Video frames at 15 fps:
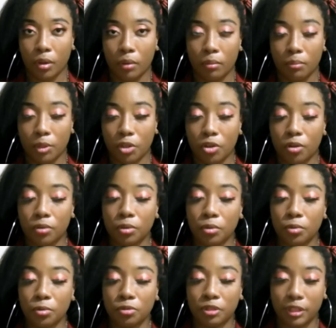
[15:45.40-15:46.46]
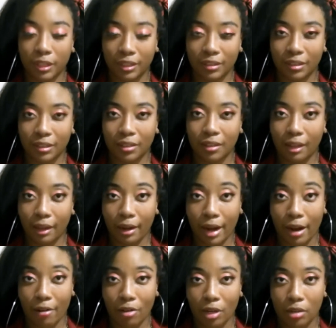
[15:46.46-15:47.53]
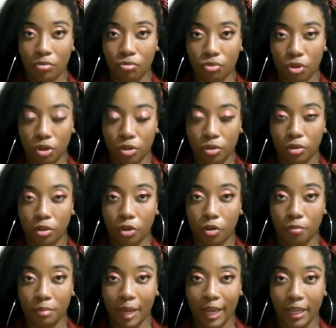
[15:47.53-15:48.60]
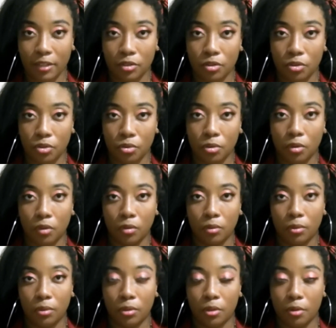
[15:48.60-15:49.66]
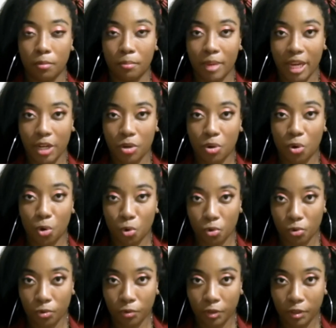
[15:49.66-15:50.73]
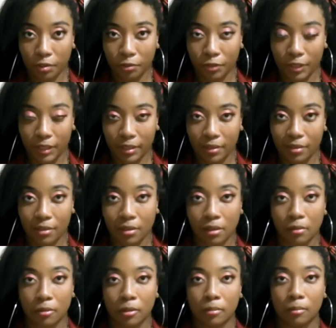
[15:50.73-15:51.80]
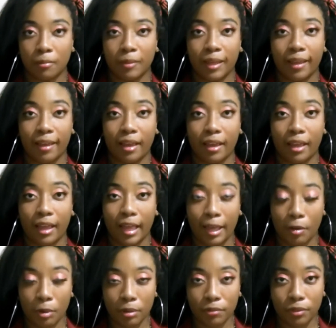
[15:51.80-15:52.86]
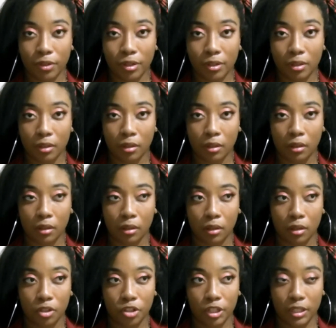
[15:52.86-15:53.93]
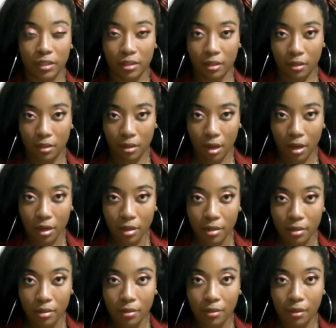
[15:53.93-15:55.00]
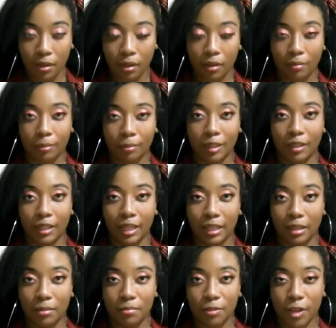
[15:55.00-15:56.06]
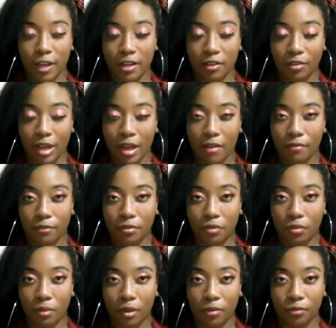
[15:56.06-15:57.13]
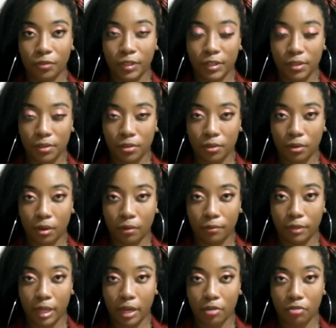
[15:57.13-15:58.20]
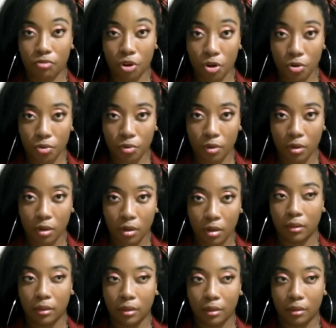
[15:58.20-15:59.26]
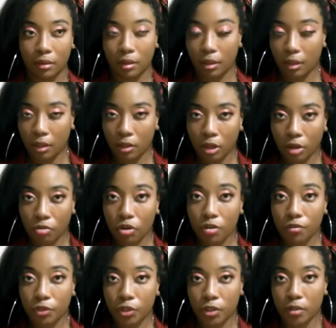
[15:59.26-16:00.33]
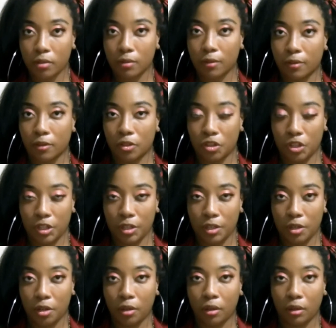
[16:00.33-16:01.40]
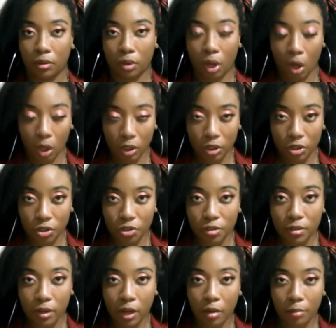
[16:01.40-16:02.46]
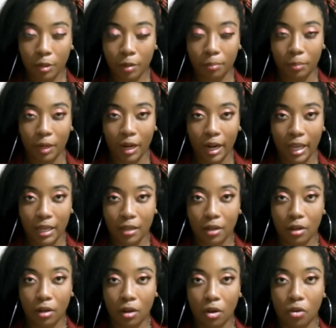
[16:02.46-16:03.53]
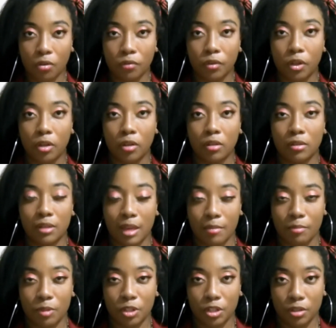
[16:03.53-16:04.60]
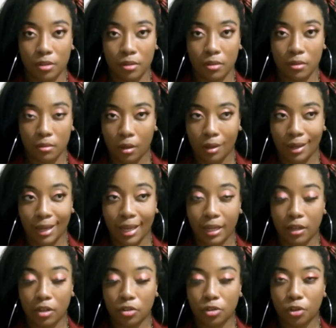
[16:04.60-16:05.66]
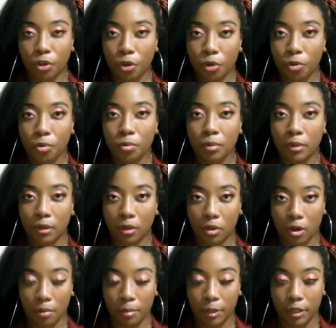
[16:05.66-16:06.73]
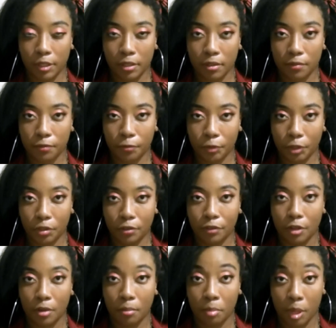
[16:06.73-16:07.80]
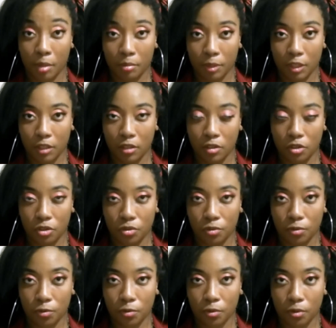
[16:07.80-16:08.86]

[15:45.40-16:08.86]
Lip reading: McGonagall doesn't let Harry and Ron go back to the main hall for the feast. However, she does let them kind of have a feast of their own. In her office, she conjures up a plate of sandwiches and 2 goblets full of pumpkin juice.